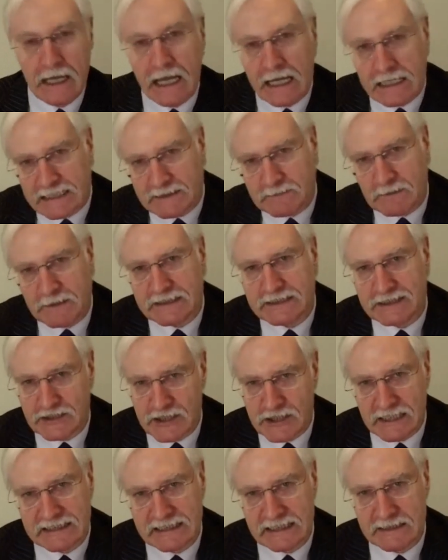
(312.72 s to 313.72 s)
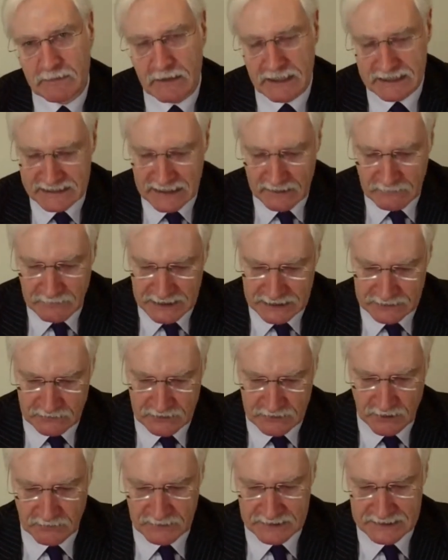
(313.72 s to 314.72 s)
It has been suggested by some legal
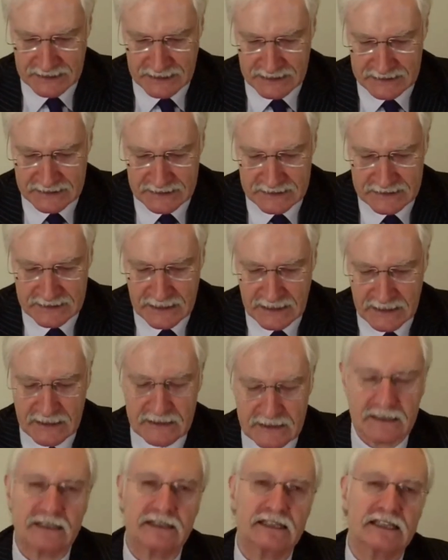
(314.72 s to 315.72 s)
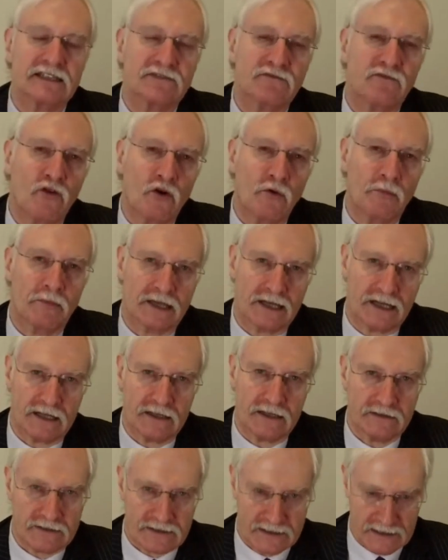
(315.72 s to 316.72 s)
commentators that this
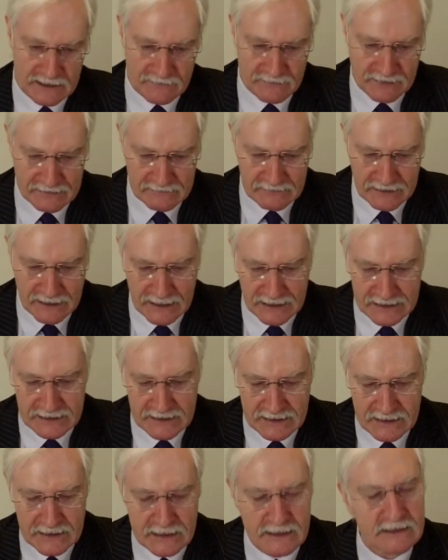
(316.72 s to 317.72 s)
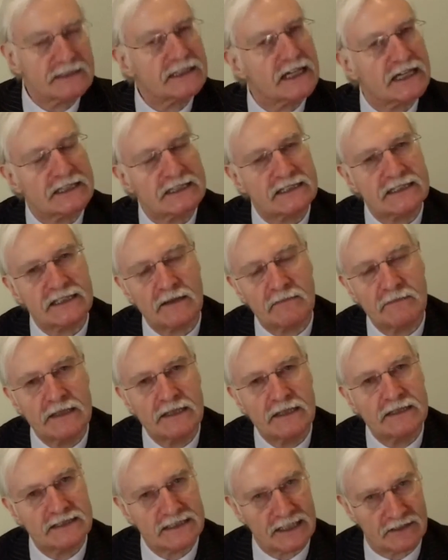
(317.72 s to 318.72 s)
formula that I've outlined contains some
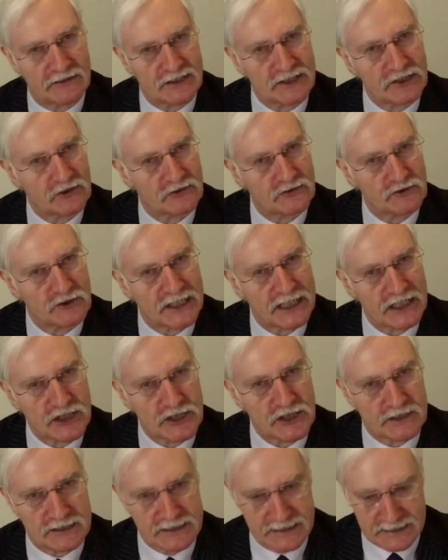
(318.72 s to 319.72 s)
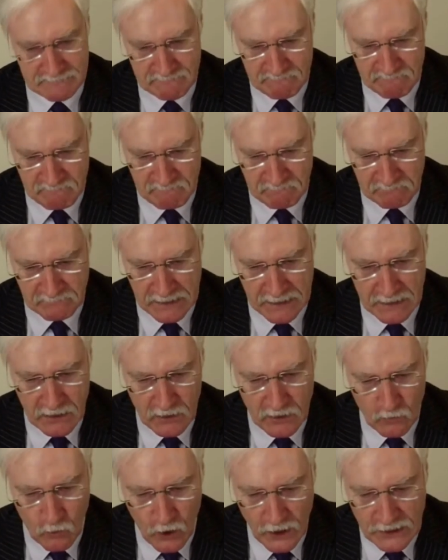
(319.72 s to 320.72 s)
serious contradictions.
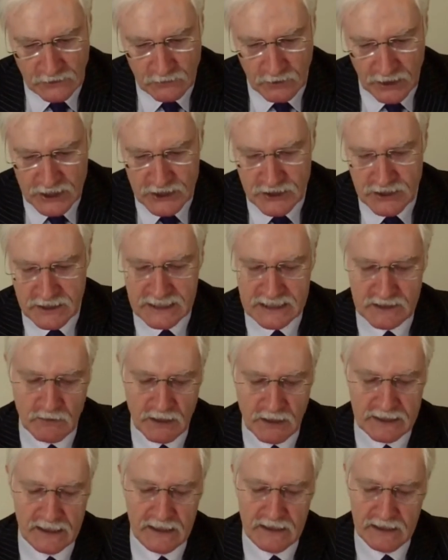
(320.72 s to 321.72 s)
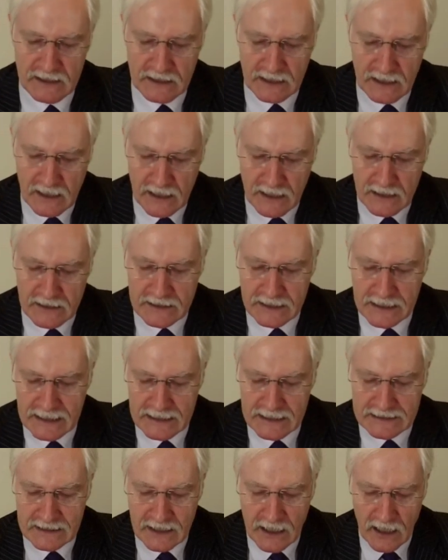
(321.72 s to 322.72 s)
One question is whether
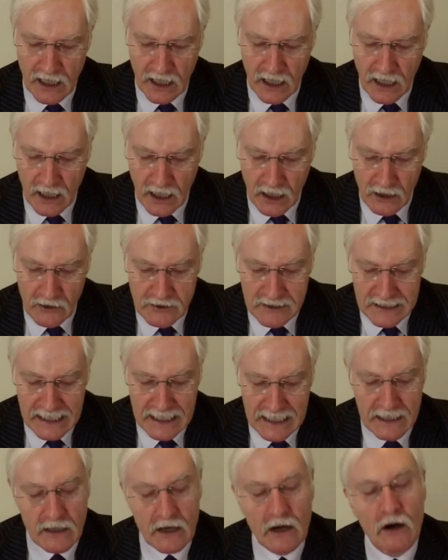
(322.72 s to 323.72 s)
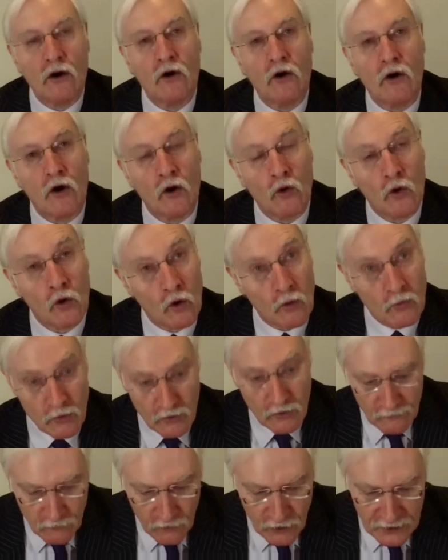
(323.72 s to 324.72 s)
these are only or
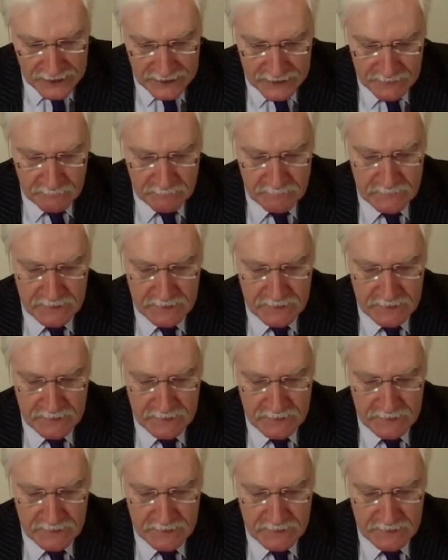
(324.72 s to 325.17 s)
more fully,